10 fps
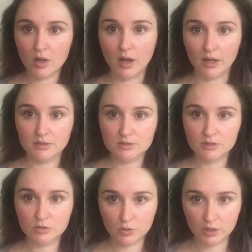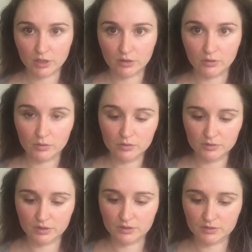at Credo,
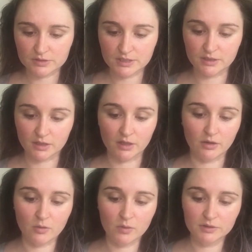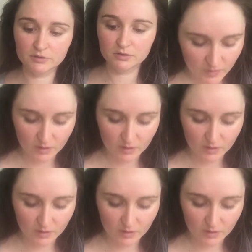the San Diego one.